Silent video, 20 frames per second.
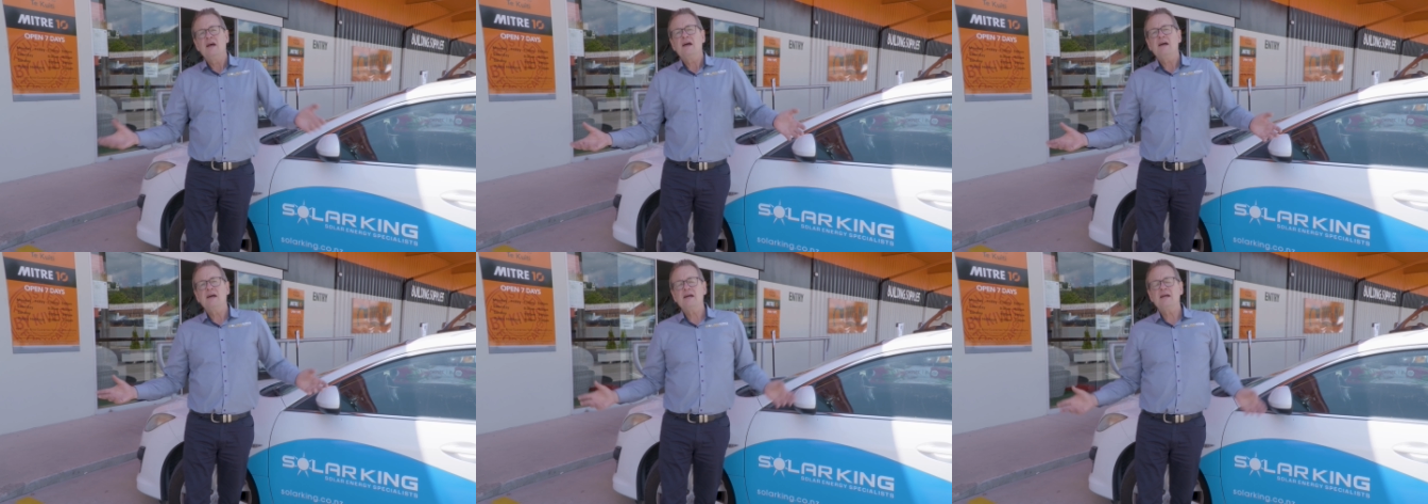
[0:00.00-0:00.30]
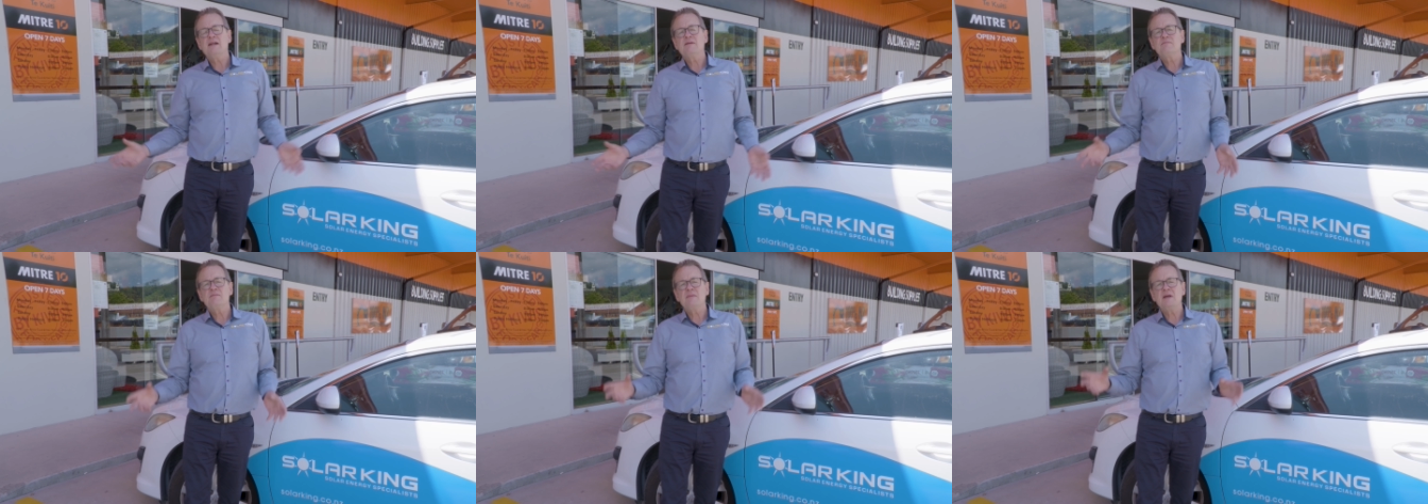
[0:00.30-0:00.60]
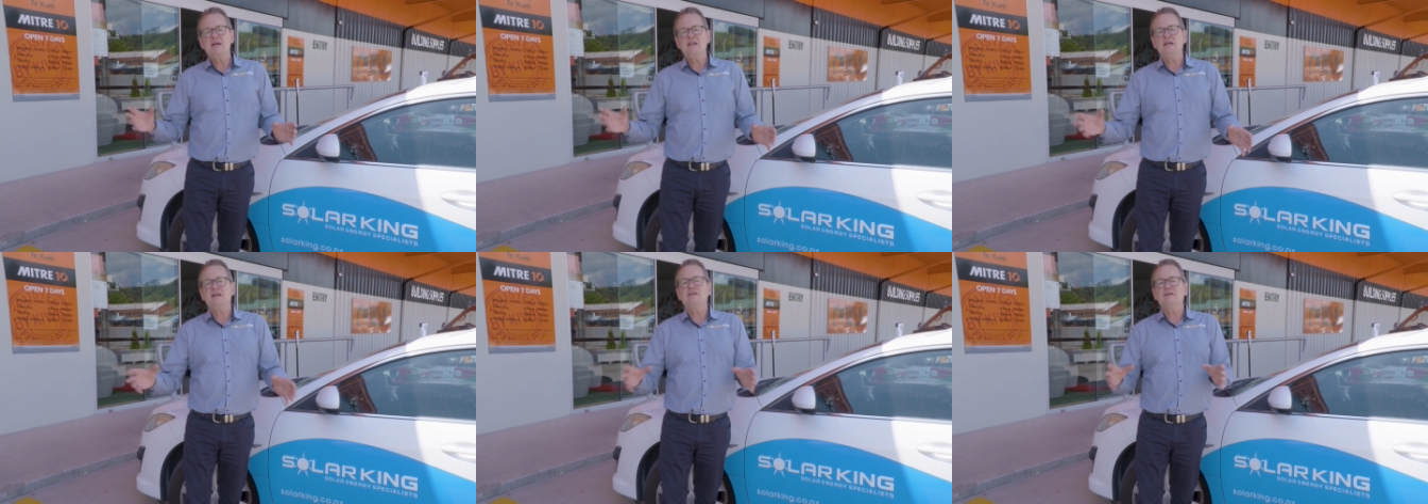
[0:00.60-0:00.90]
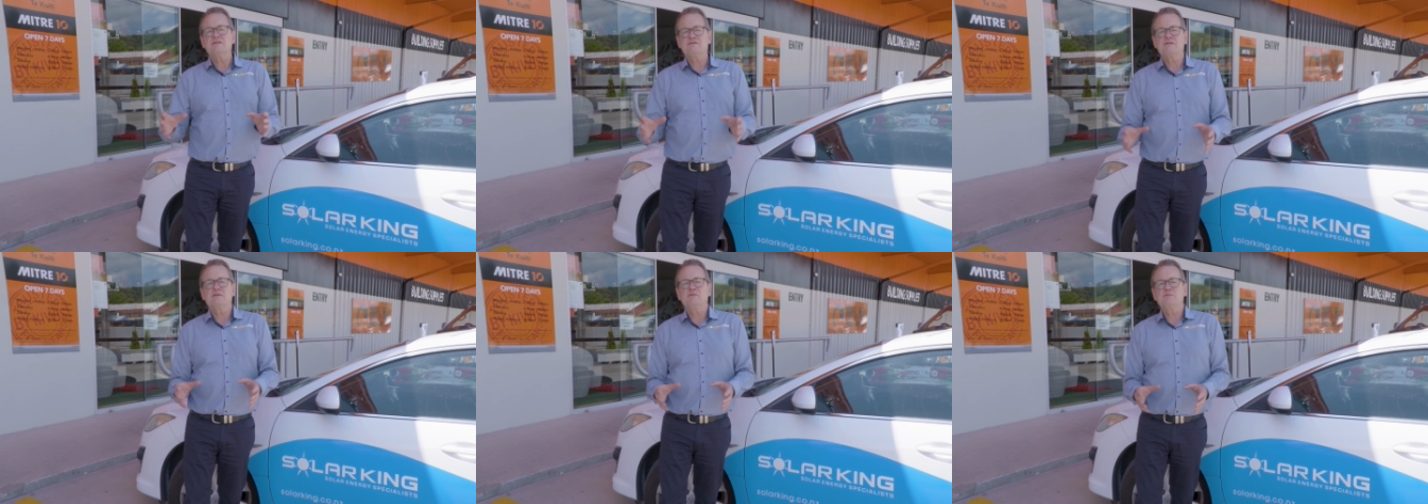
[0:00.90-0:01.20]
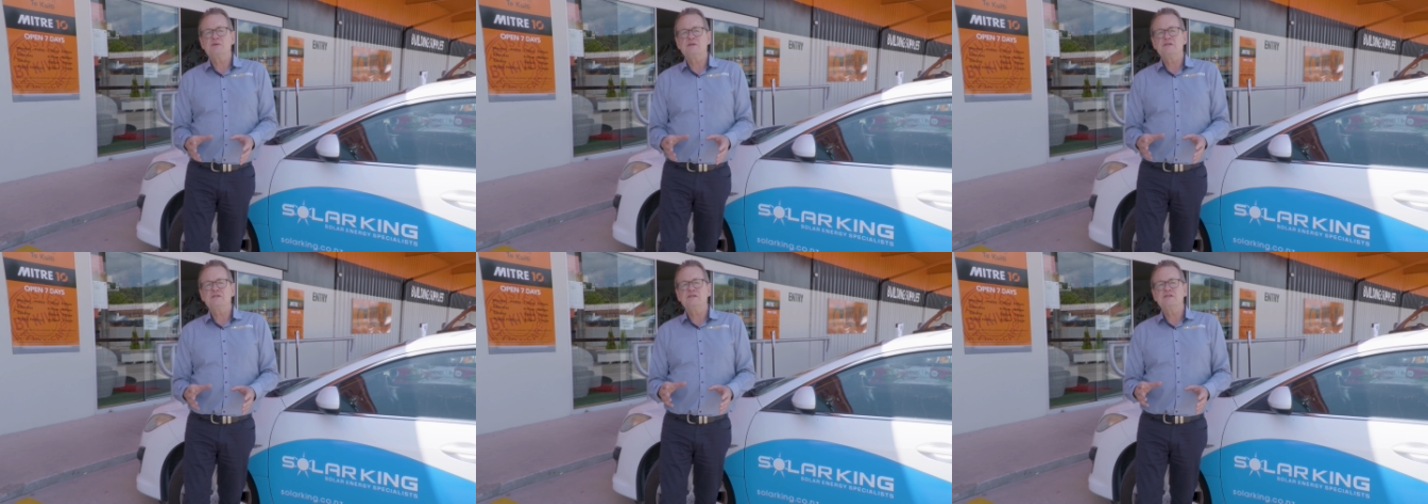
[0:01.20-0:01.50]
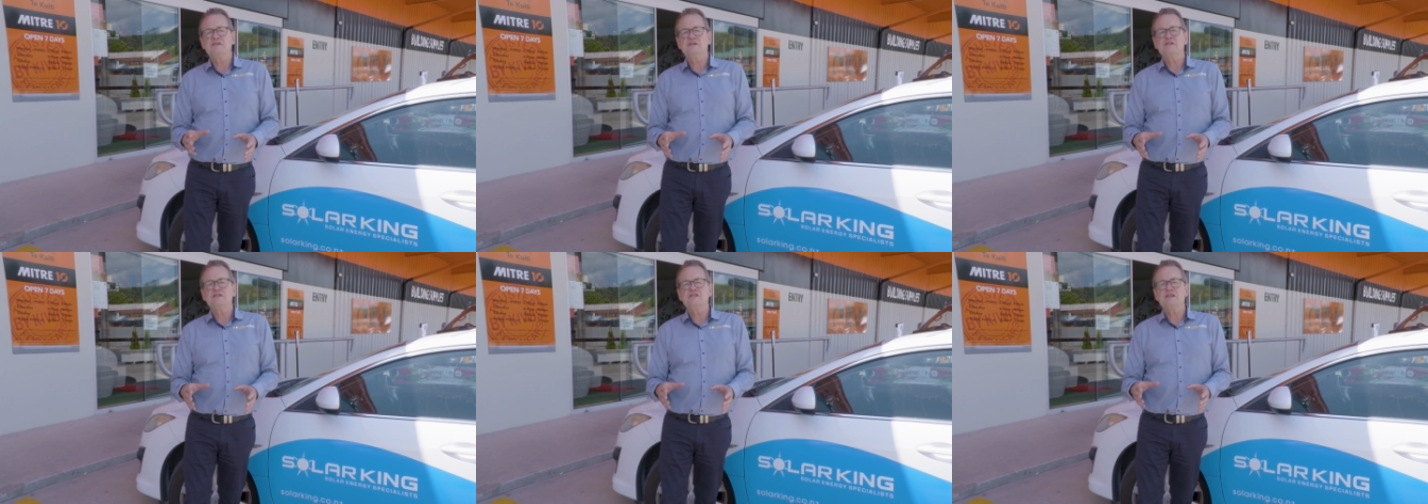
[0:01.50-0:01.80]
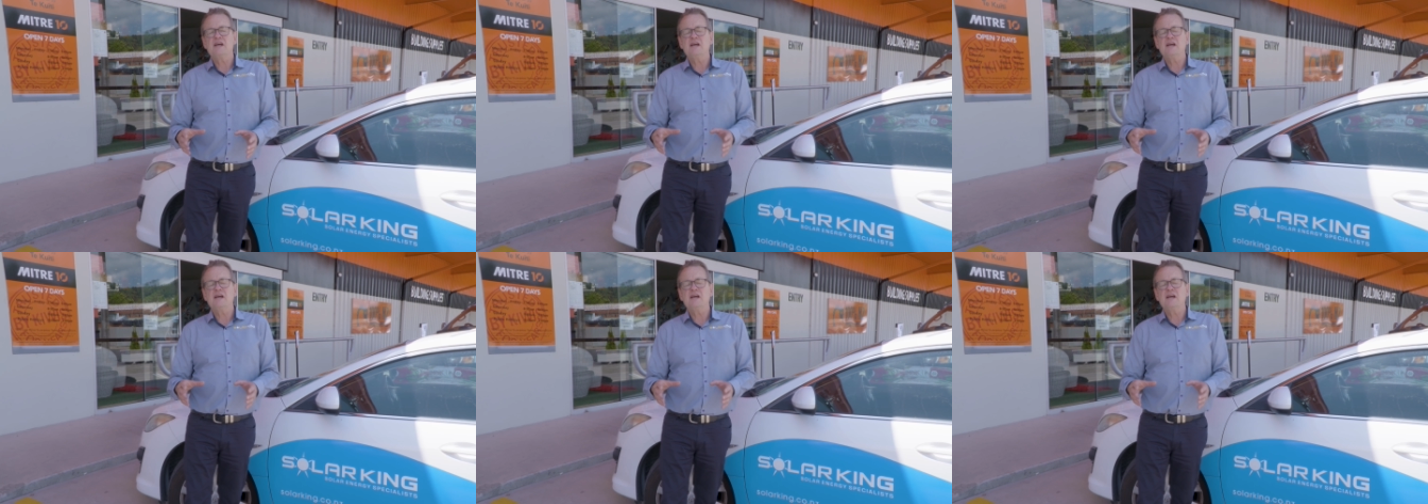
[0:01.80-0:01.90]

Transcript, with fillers: and many different businesses.